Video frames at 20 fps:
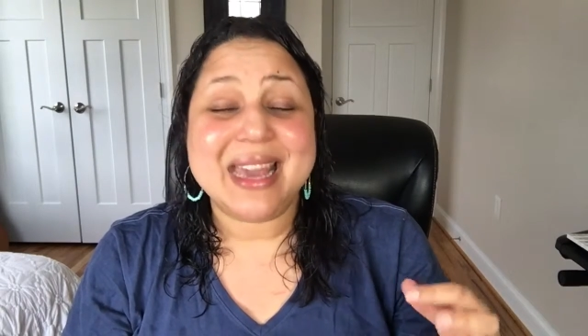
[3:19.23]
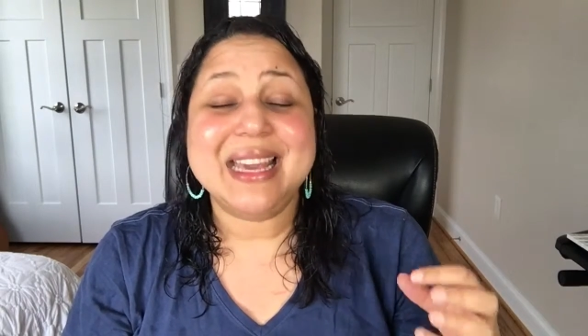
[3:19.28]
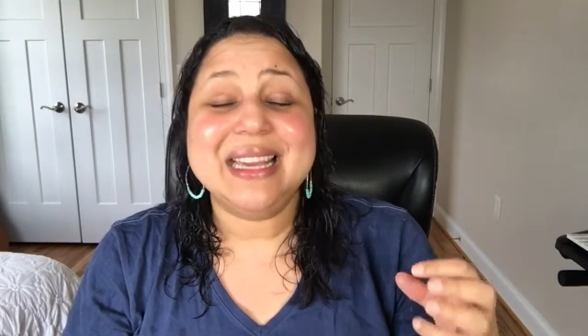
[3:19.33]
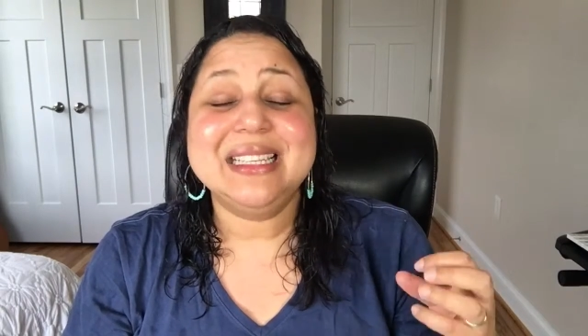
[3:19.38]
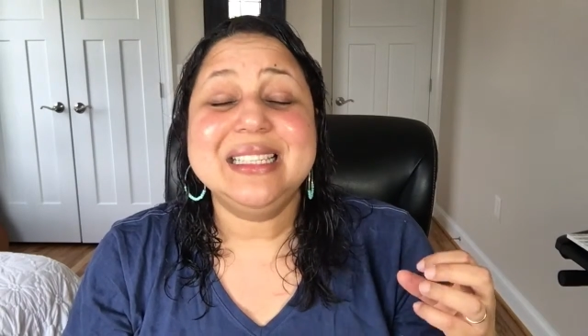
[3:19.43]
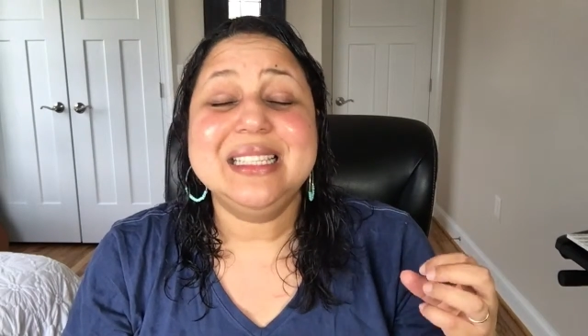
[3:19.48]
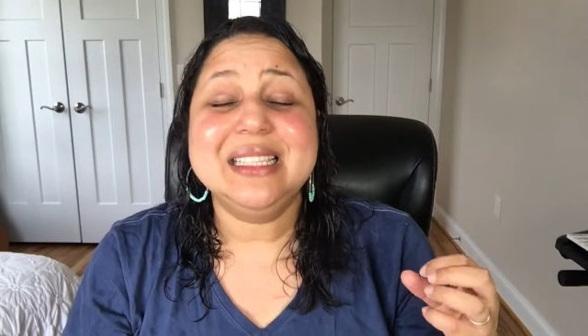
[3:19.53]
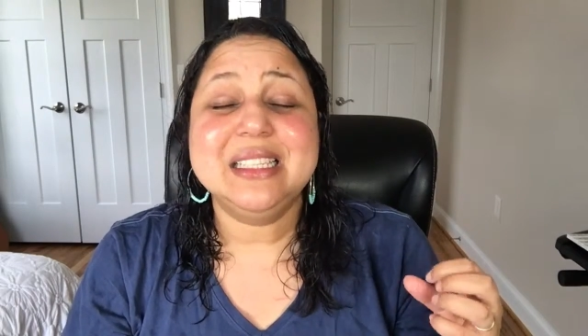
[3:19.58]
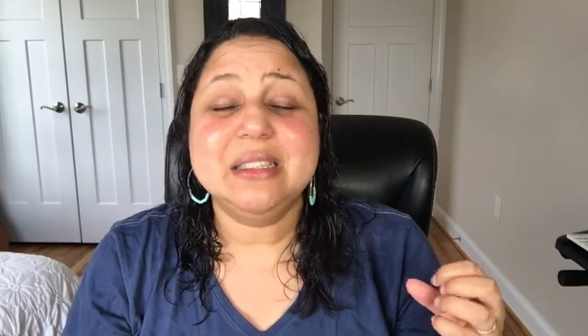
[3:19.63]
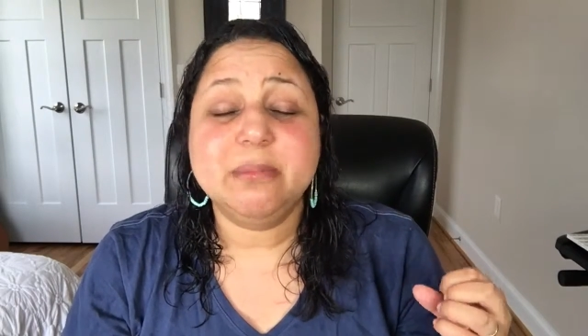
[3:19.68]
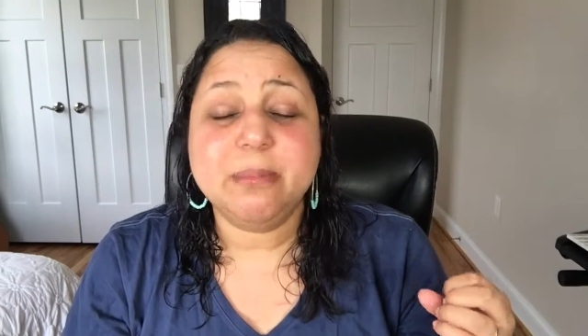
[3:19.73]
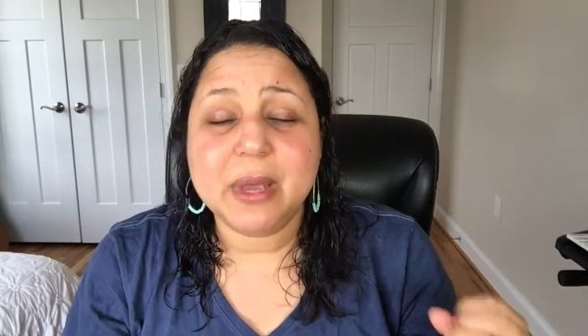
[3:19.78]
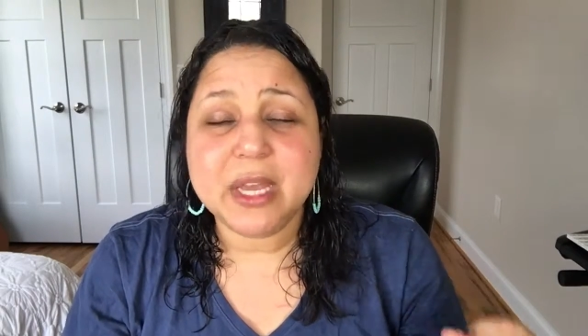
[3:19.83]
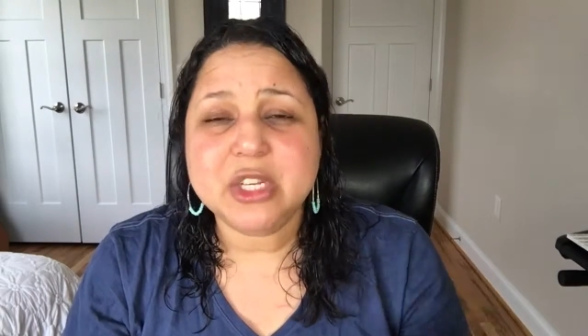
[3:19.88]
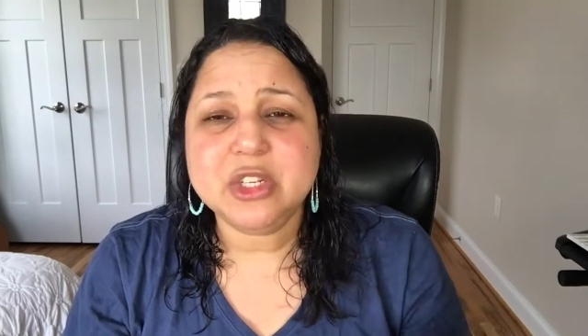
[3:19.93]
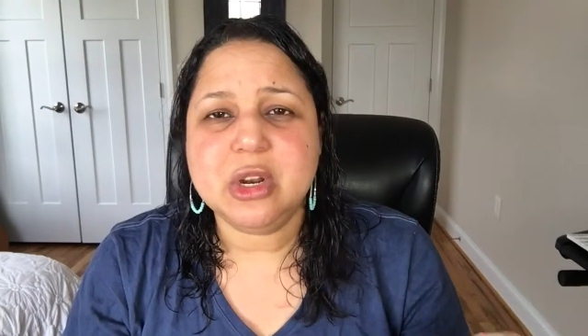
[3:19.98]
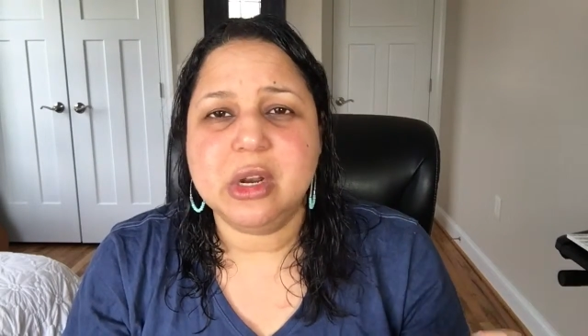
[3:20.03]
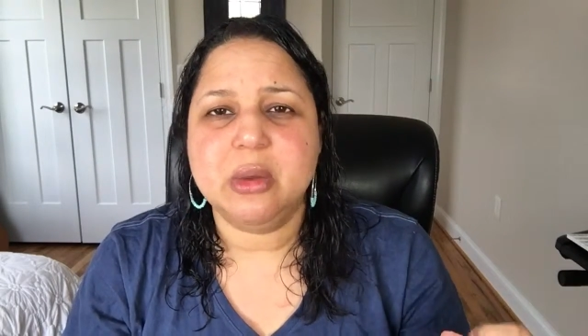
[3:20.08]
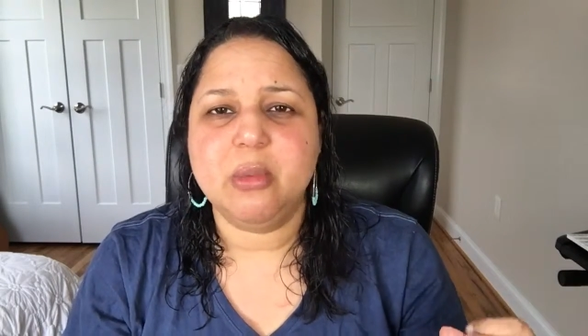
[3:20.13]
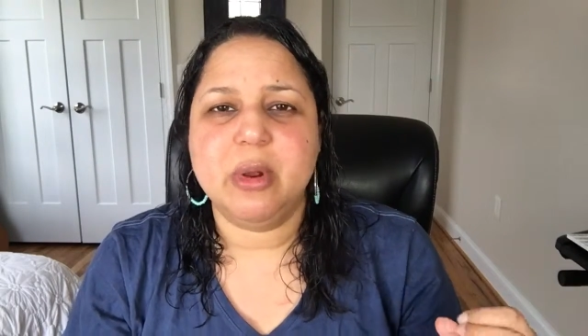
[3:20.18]

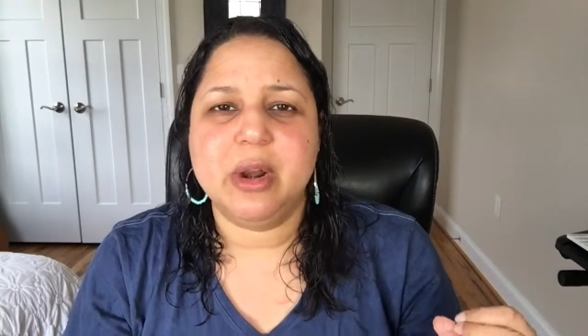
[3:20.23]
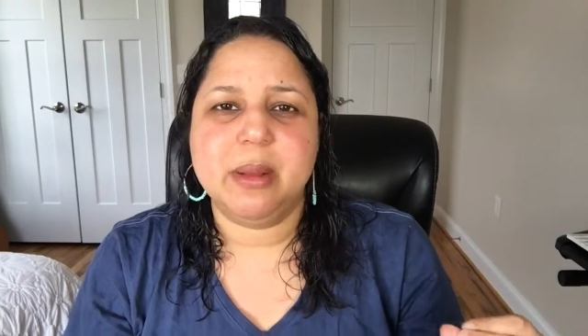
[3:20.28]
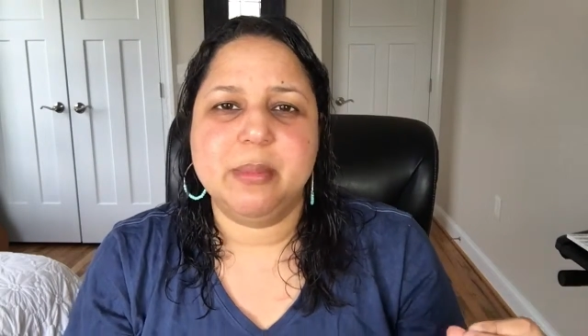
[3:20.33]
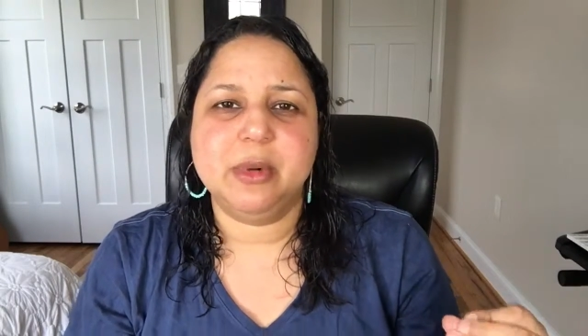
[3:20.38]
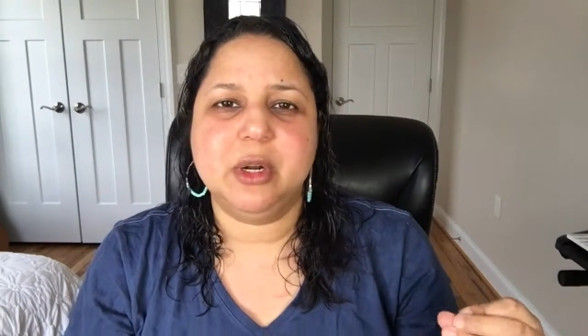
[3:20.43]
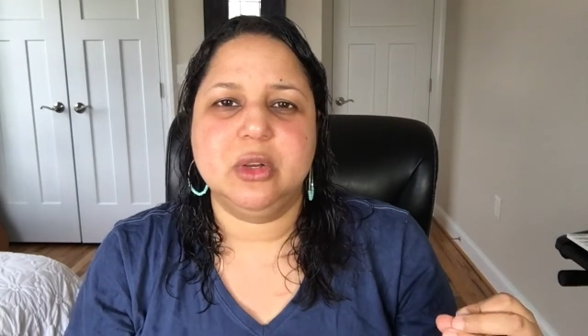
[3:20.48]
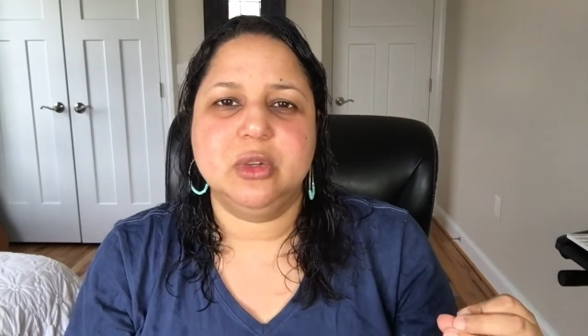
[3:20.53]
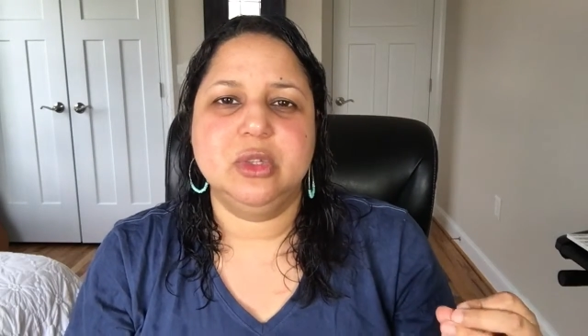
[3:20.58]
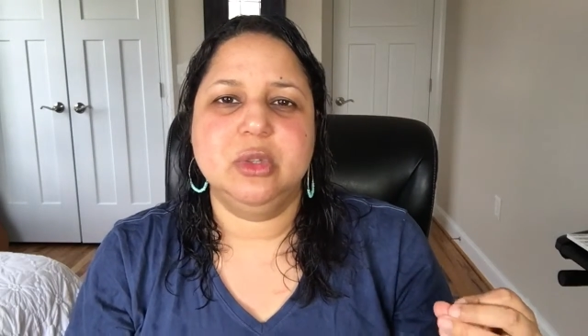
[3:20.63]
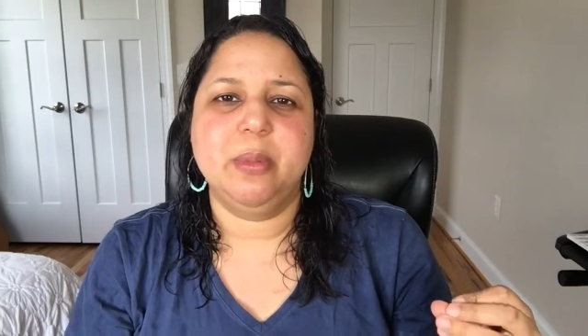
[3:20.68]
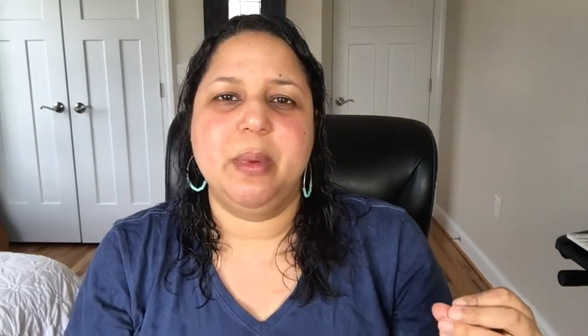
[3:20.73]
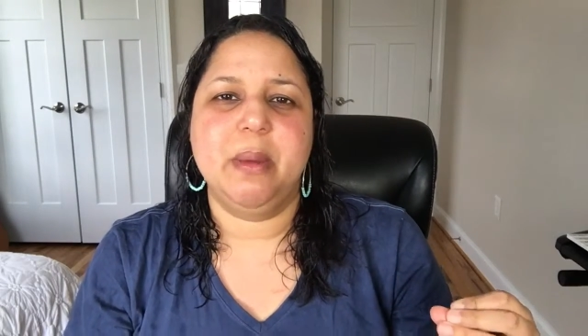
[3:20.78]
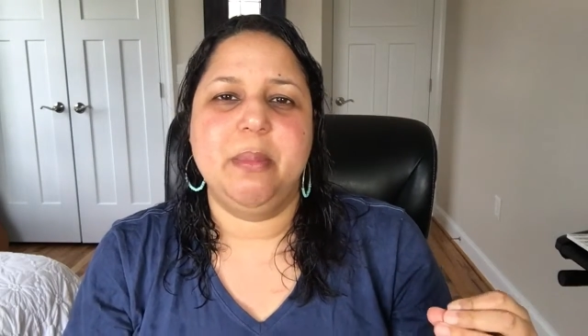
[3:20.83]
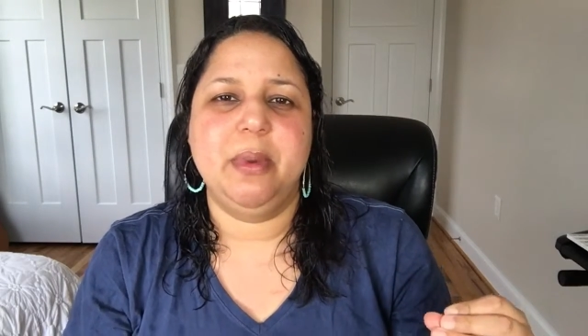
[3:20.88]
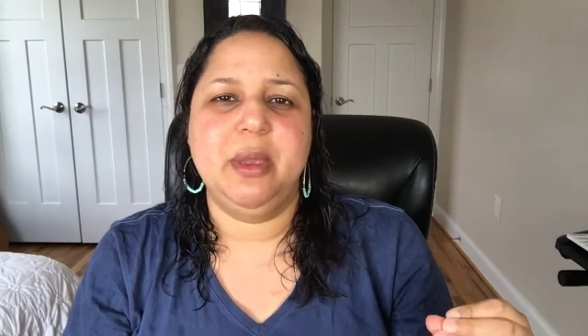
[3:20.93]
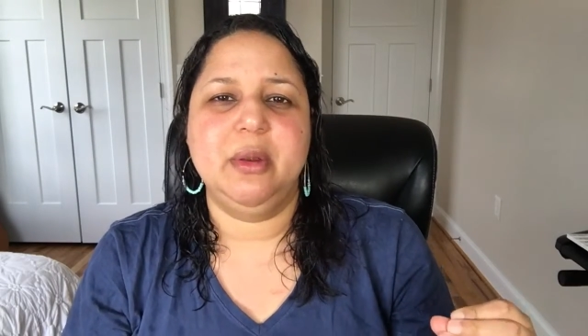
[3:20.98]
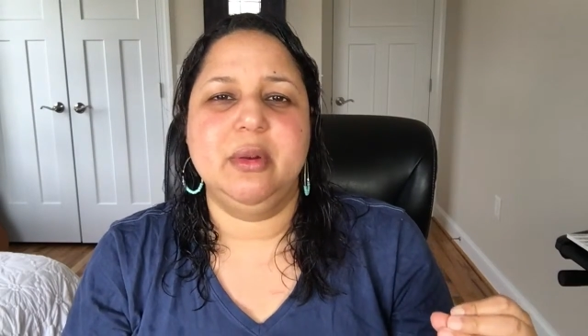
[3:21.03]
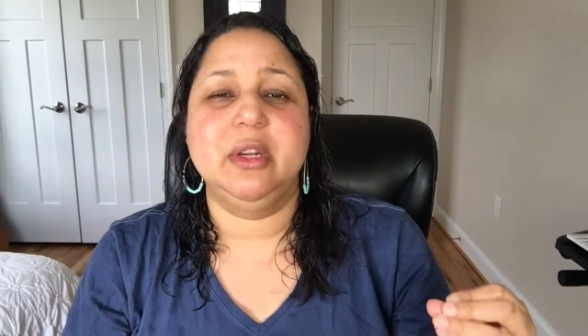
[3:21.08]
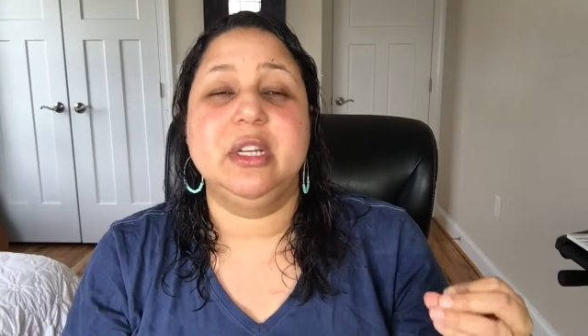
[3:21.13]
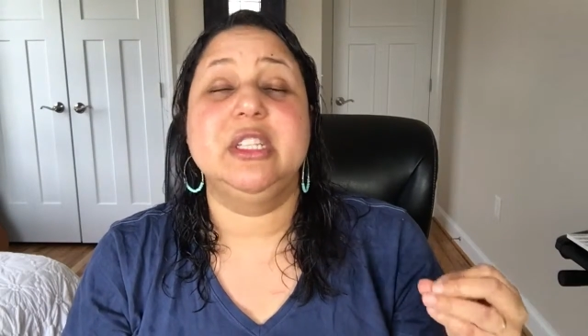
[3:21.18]
especially when I'm close to my
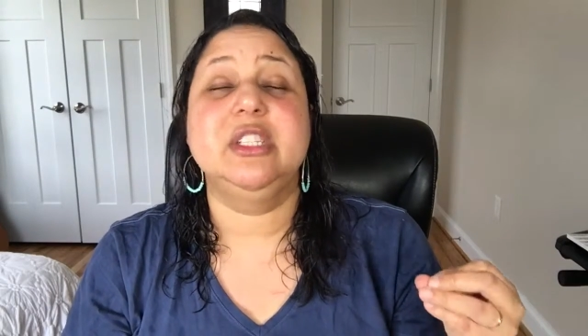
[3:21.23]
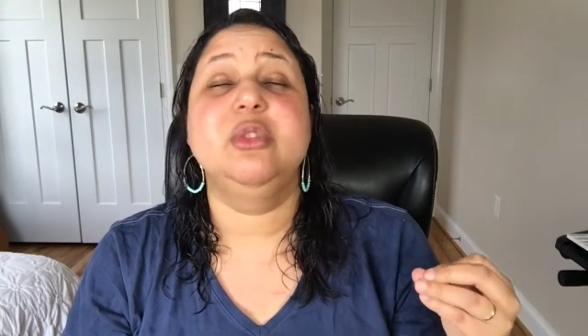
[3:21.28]
period,